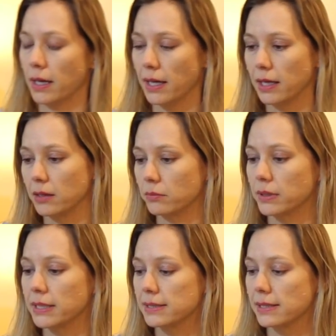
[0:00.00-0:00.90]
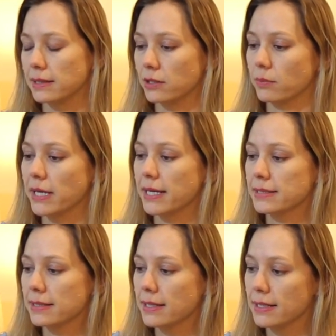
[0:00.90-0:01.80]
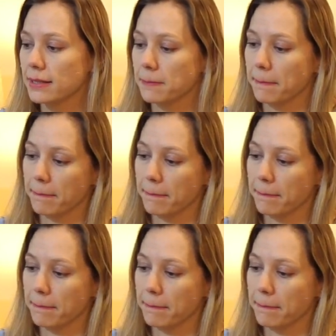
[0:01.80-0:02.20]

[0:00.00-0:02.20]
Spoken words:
and place it in your basket.